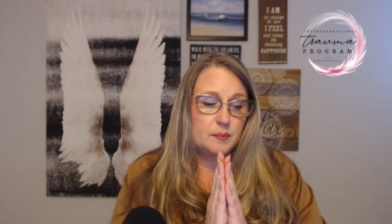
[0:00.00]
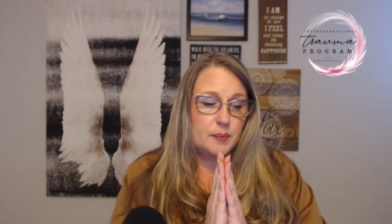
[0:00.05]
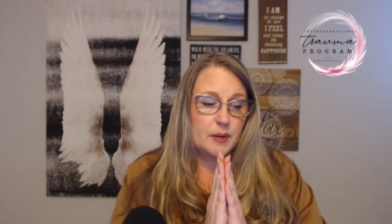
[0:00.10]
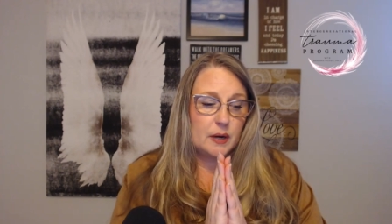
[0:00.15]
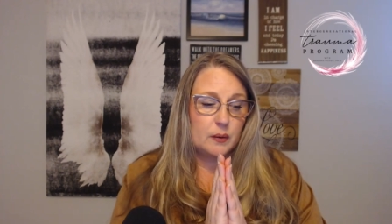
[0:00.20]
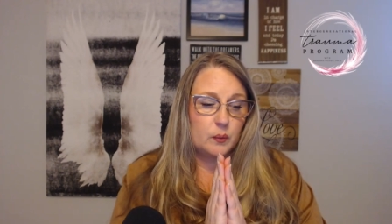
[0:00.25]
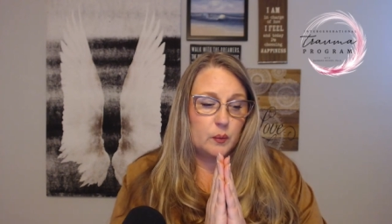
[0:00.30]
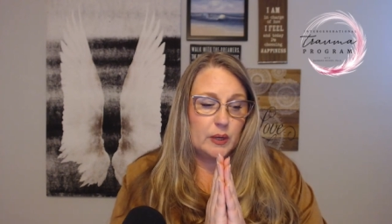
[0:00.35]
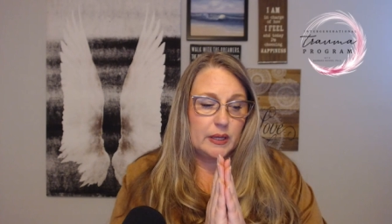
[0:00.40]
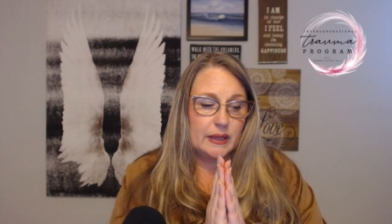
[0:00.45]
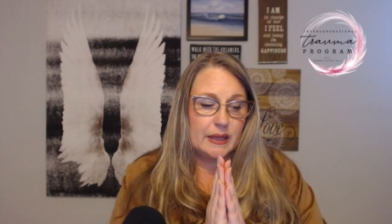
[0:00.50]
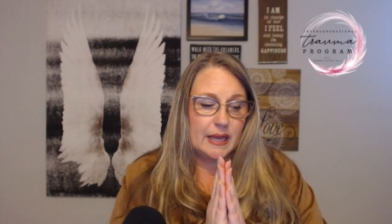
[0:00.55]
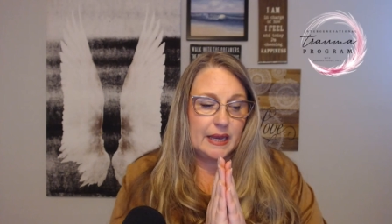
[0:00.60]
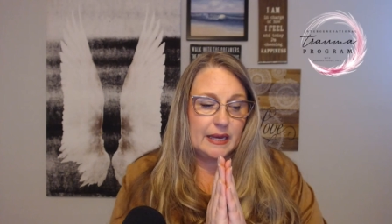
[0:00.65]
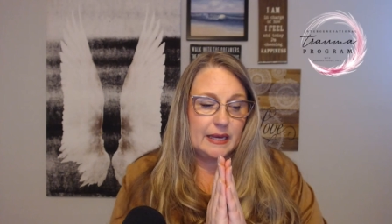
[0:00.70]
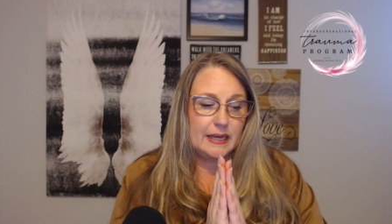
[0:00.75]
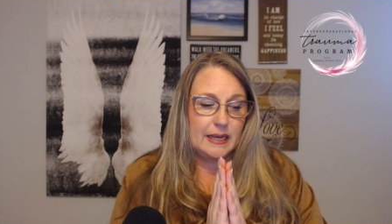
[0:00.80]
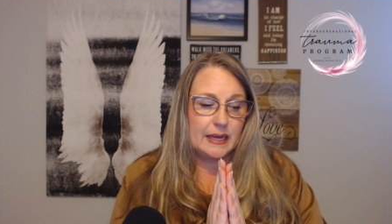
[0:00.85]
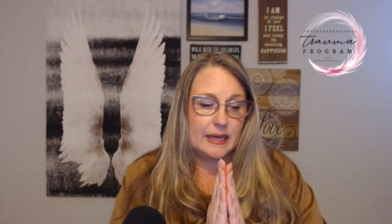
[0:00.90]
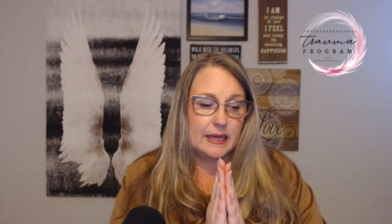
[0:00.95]
But when they
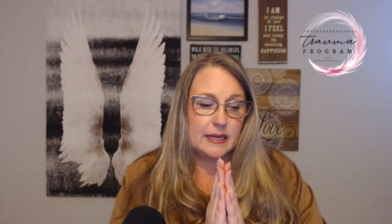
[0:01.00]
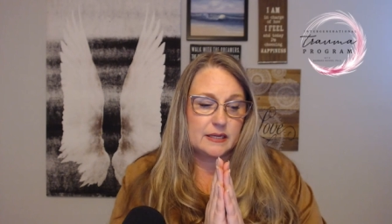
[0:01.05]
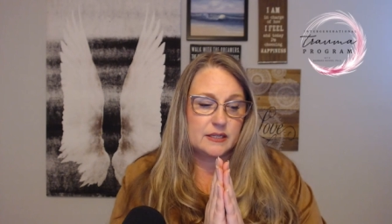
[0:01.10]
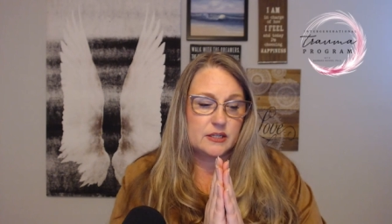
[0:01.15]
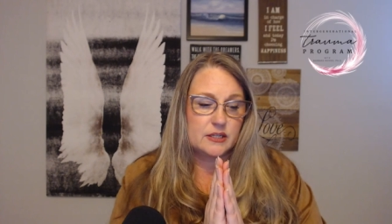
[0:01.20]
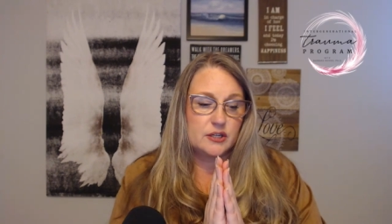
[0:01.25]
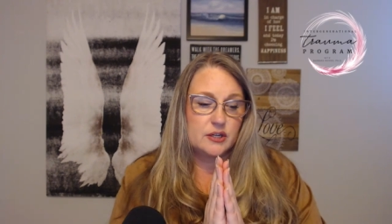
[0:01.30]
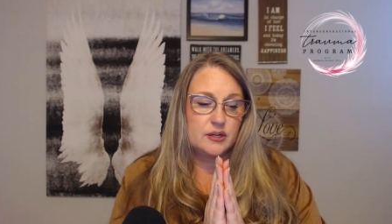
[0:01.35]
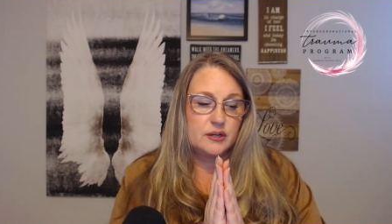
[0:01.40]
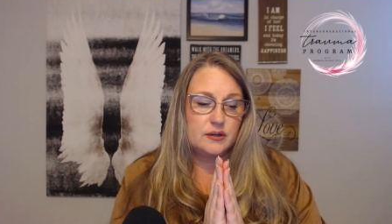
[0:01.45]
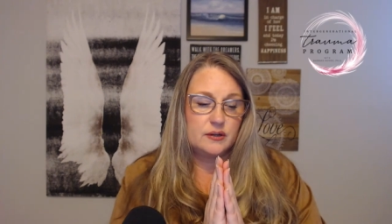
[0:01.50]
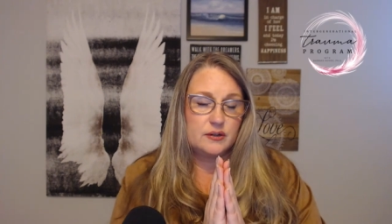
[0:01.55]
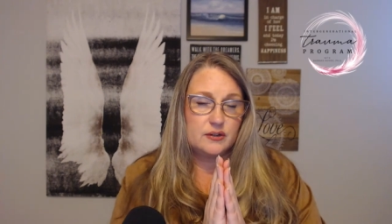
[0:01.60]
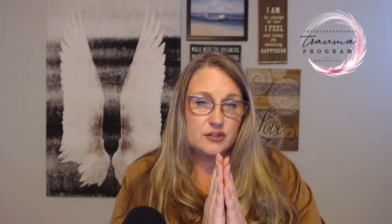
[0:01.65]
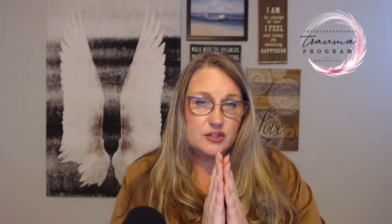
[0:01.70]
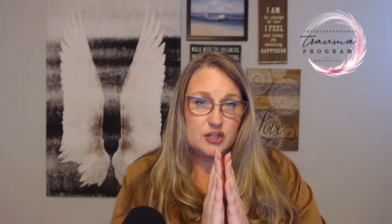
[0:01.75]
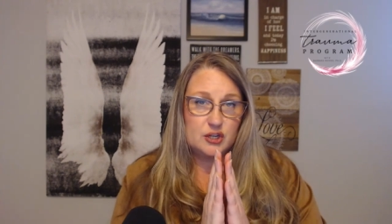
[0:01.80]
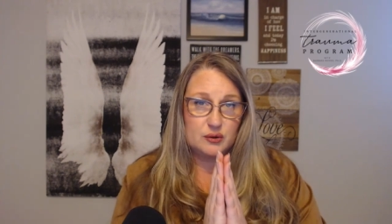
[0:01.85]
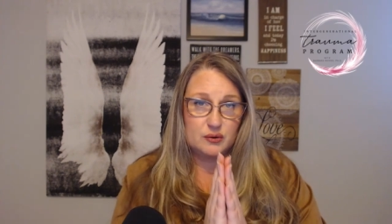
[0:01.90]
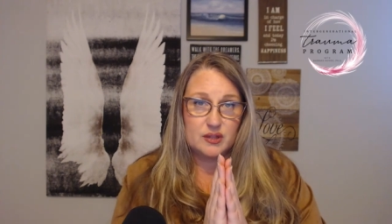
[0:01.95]
get
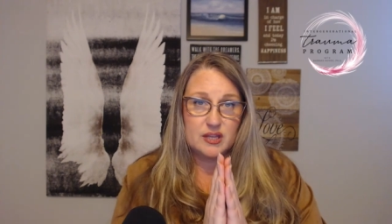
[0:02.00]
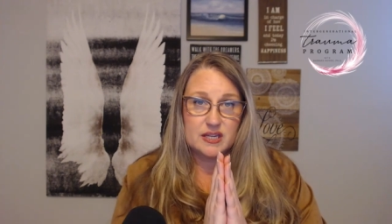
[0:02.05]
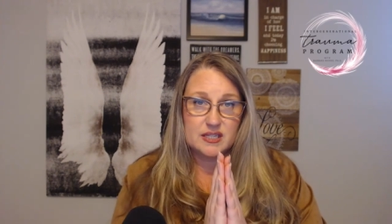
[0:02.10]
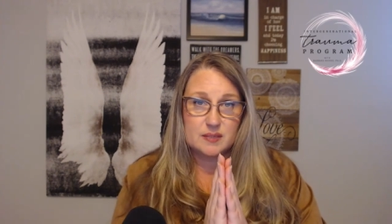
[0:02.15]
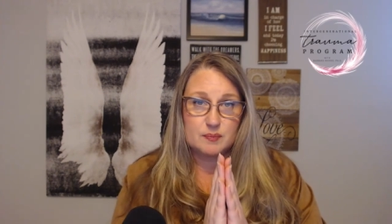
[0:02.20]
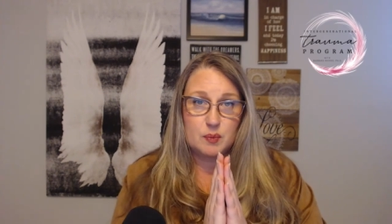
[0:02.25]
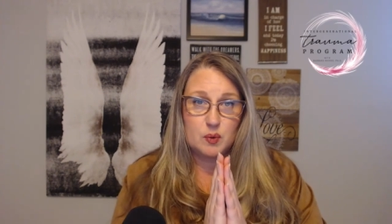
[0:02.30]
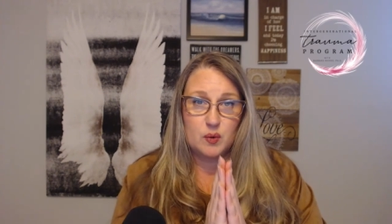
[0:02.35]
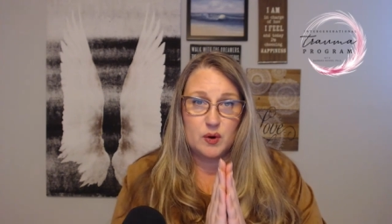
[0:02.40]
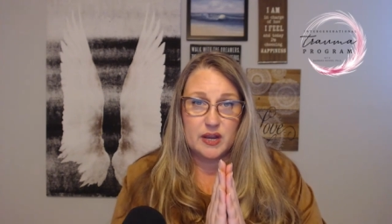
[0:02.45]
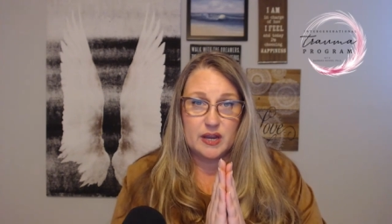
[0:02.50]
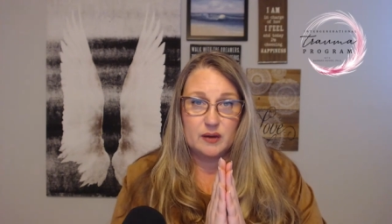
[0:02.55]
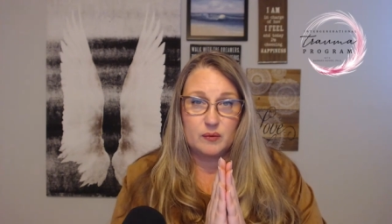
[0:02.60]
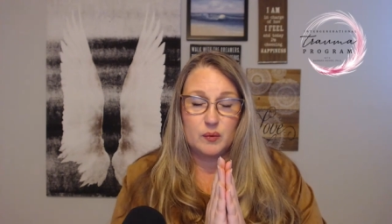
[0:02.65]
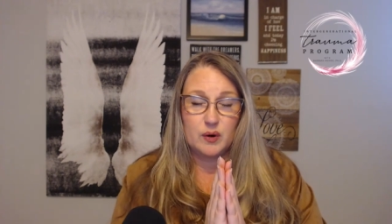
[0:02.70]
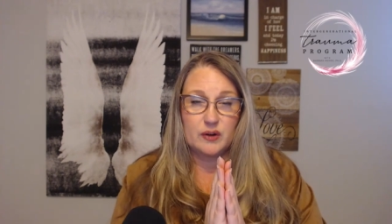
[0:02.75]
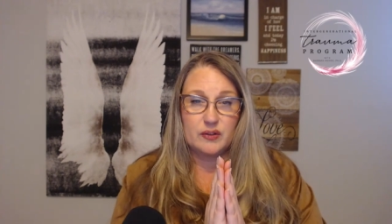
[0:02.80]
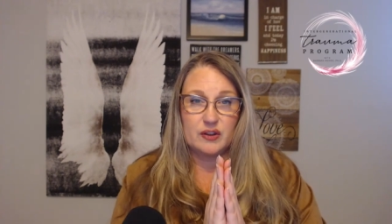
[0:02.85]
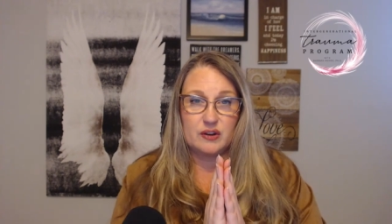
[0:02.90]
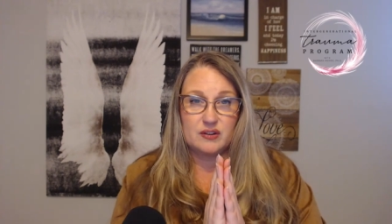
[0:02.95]
to this point
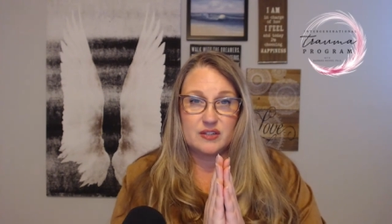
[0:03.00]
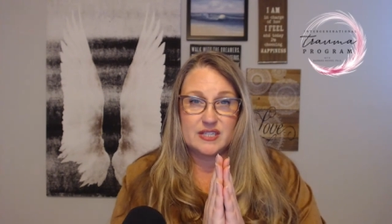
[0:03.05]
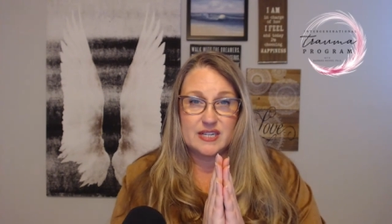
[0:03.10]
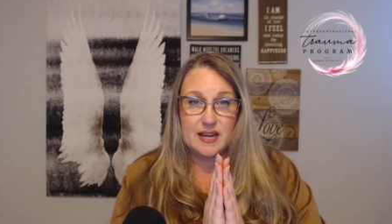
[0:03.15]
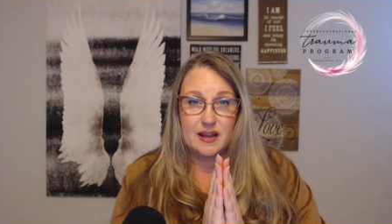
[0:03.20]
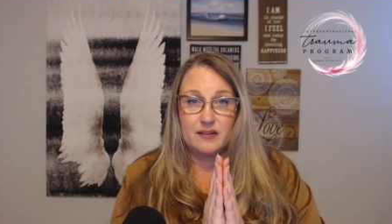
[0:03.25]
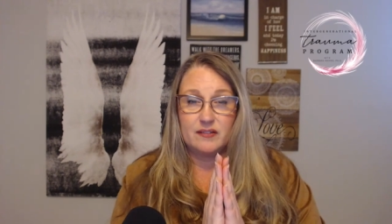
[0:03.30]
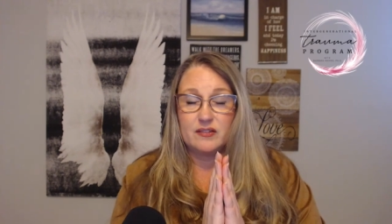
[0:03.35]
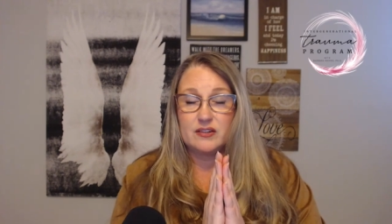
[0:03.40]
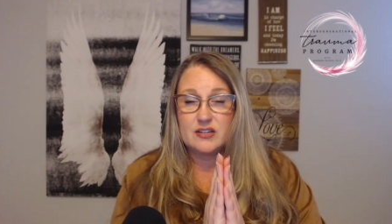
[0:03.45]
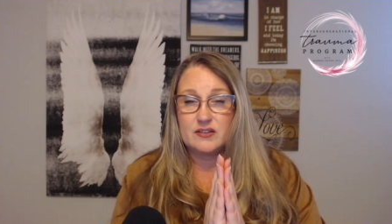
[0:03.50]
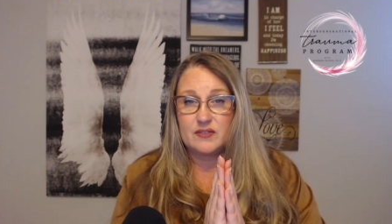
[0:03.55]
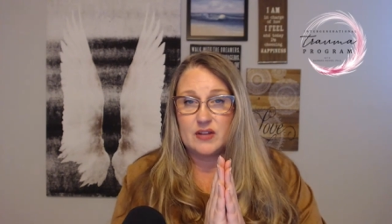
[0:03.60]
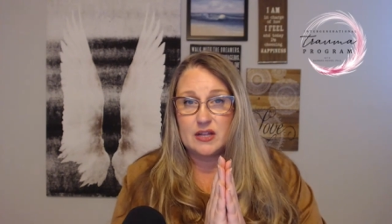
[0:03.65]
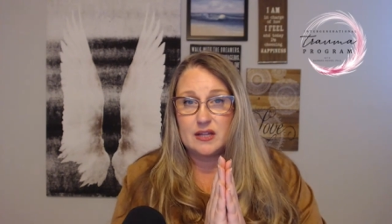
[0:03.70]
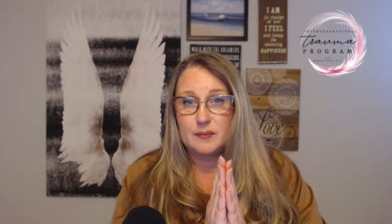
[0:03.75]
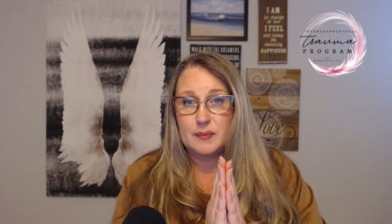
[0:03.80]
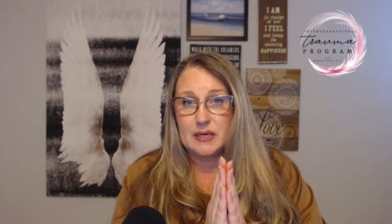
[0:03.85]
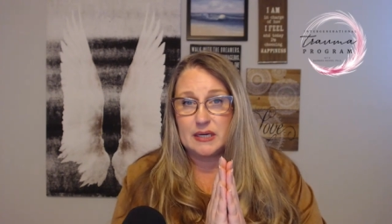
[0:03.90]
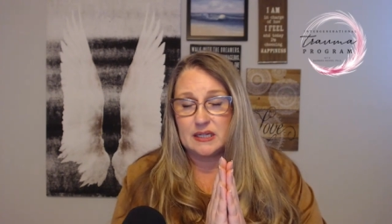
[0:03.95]
where they're de-
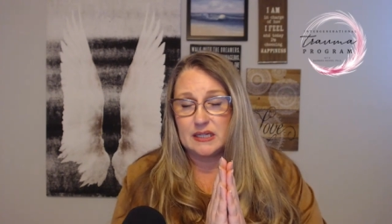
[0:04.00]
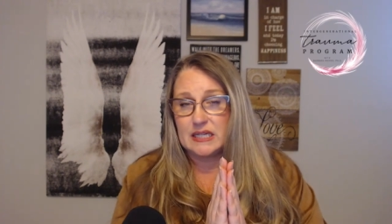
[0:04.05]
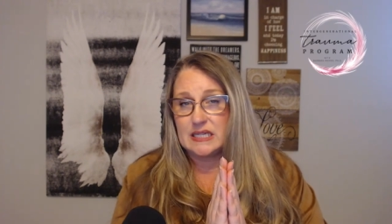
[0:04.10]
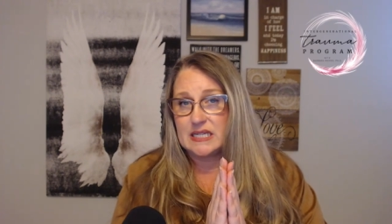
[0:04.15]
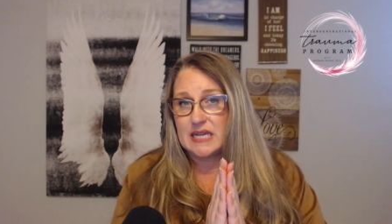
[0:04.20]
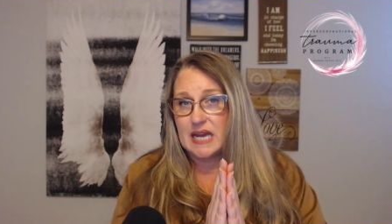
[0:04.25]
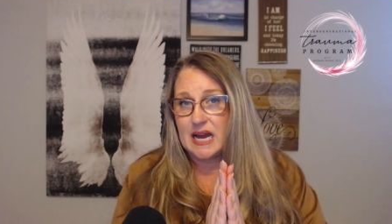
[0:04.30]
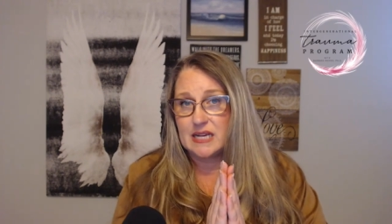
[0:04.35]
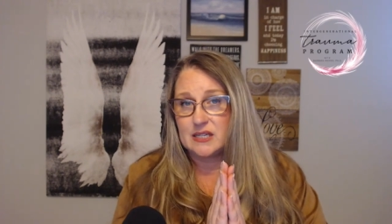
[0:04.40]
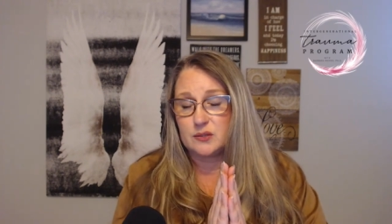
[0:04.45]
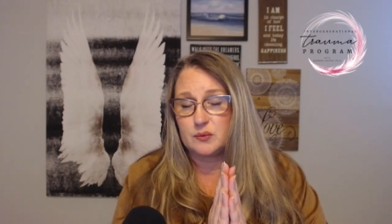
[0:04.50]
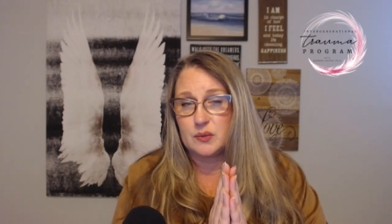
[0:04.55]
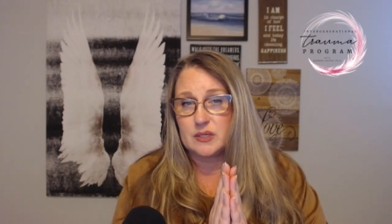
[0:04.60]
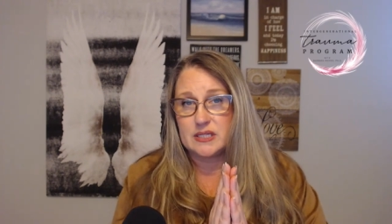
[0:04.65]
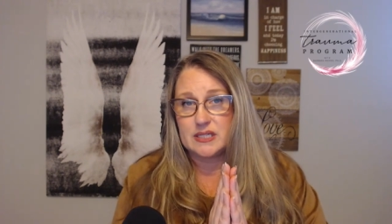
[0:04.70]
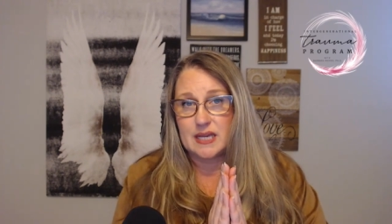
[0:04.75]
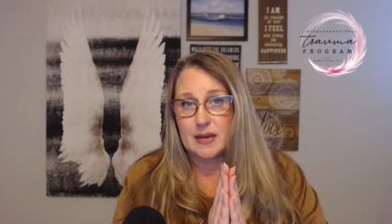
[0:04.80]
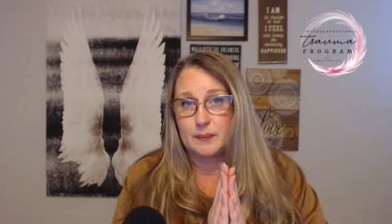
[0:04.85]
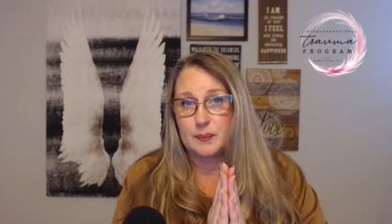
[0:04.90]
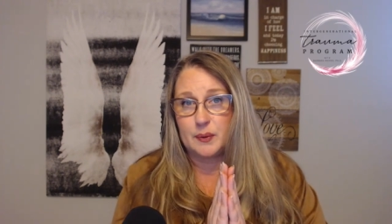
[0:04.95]
developmentally tasked with
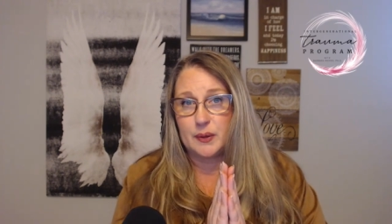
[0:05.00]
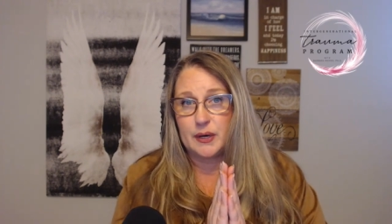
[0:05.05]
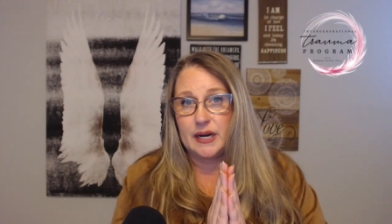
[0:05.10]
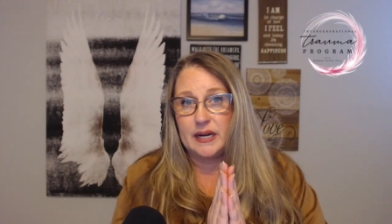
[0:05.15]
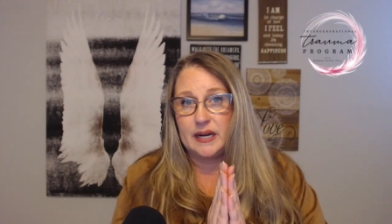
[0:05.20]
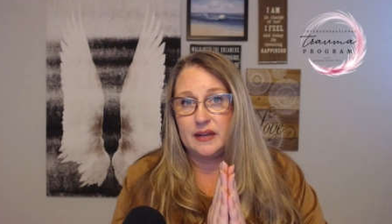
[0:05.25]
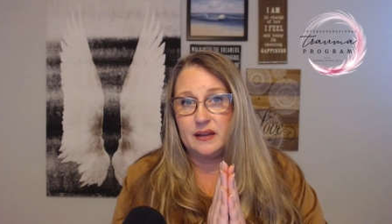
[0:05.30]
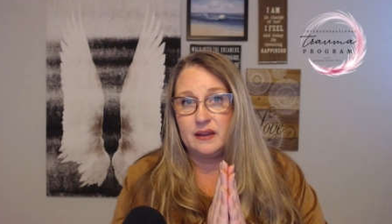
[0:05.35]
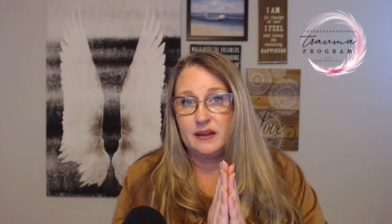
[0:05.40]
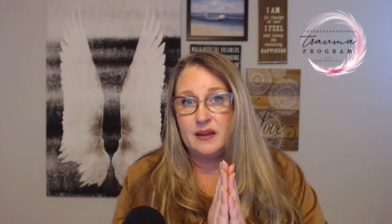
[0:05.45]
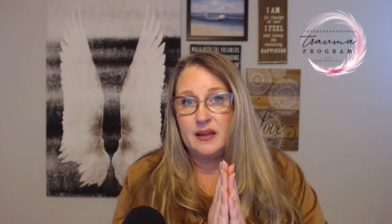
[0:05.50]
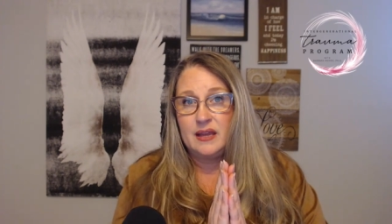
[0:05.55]
separating,